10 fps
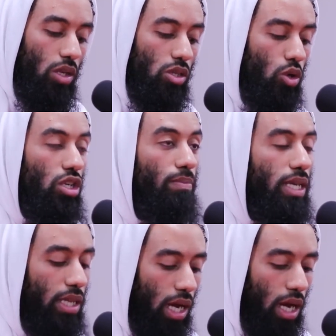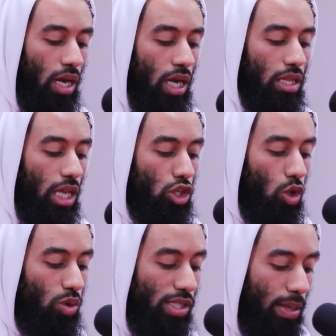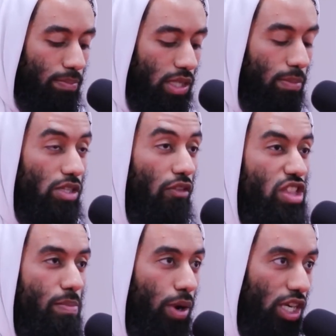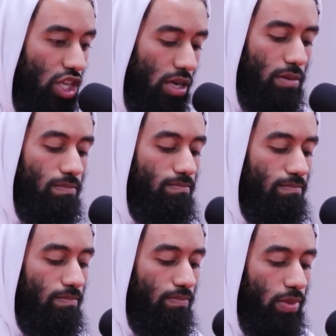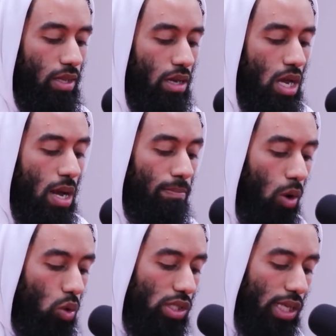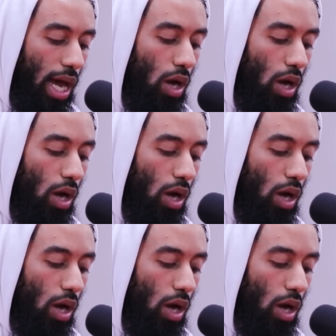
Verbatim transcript: on social media, they show symptoms of depression. Most